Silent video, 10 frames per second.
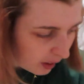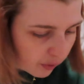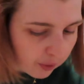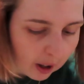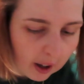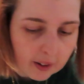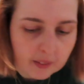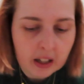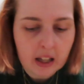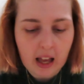for her.
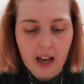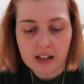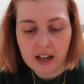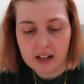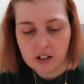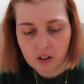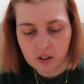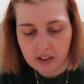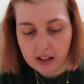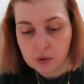And then
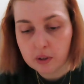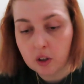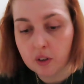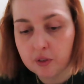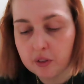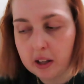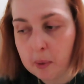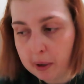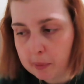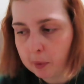that's what I got from the
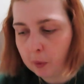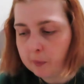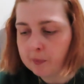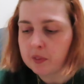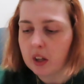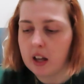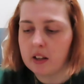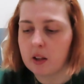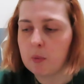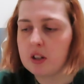big mall. And
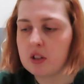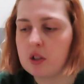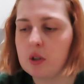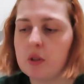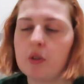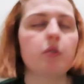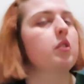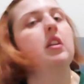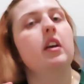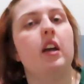then I went to
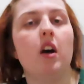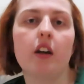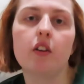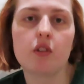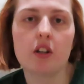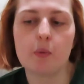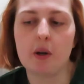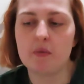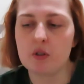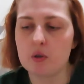the Hyundai
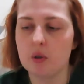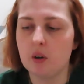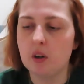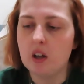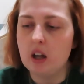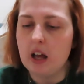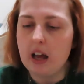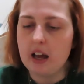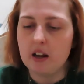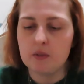department store
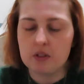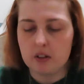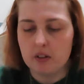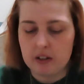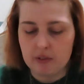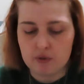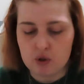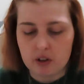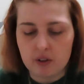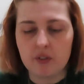and I was looking,
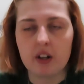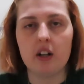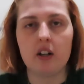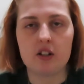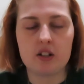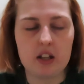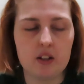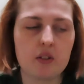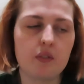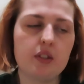trying to find luggage
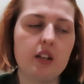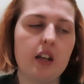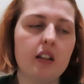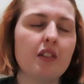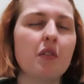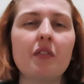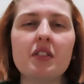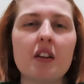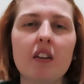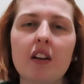scales. Obviously they don't even
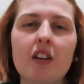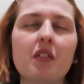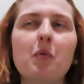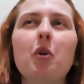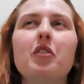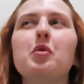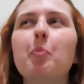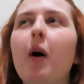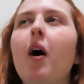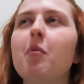sell luggage. Like, what
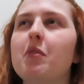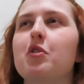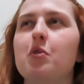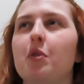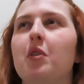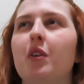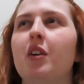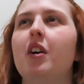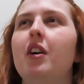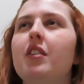department store
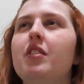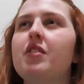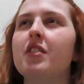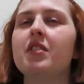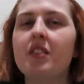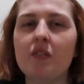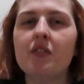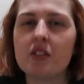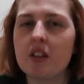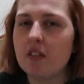doesn't
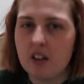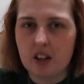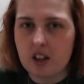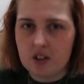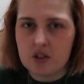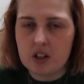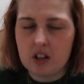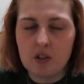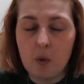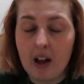even sell luggage?
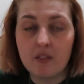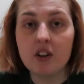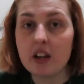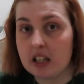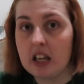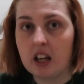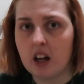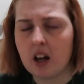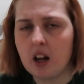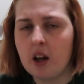You have an
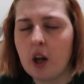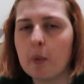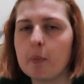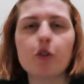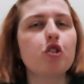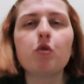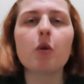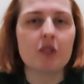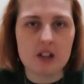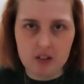IKEA, but you
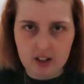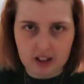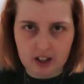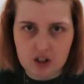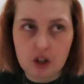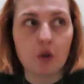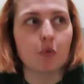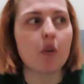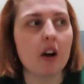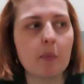don't sell luggage, and you're
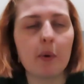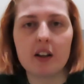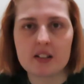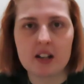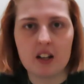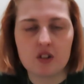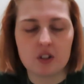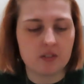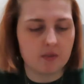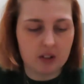right by a
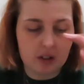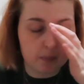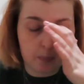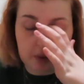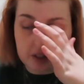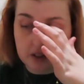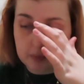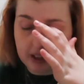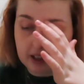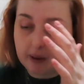station. Bizarre to
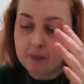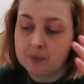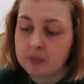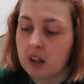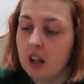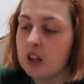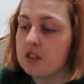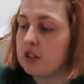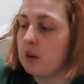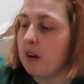me. Anyway,
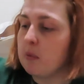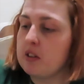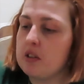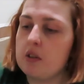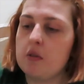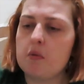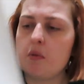so I went to,